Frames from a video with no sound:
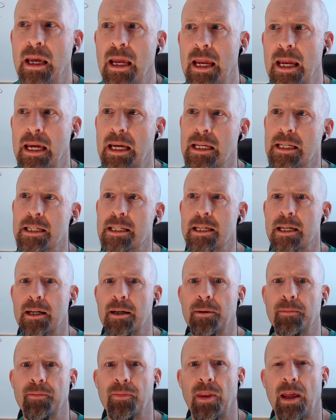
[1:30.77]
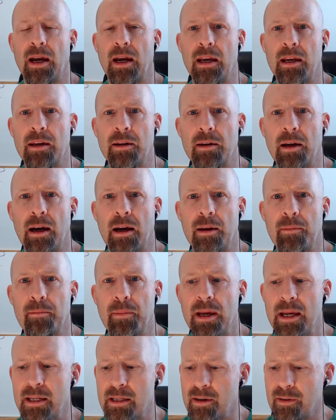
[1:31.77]
And I
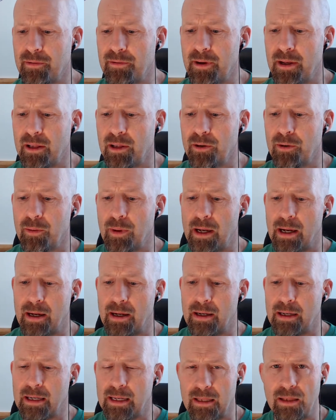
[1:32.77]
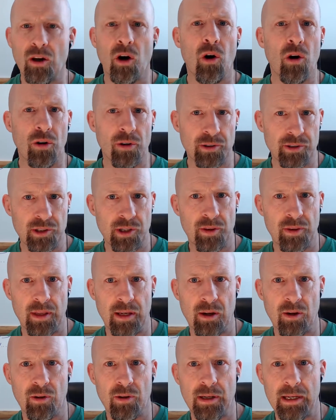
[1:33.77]
met a fellow in the halls
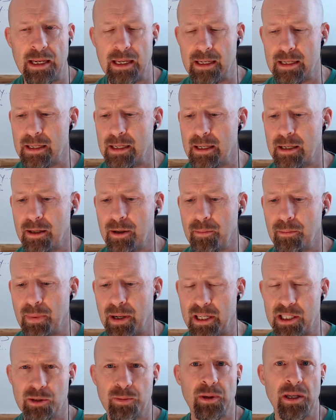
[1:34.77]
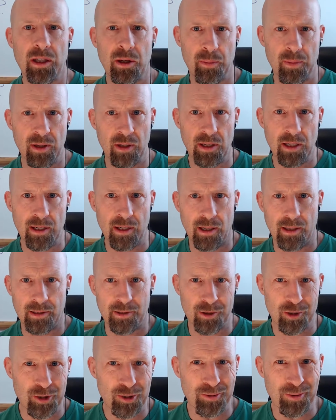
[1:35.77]
there in Pikes Peak Community
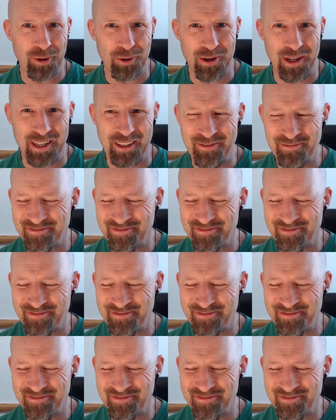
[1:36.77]
College. Okay,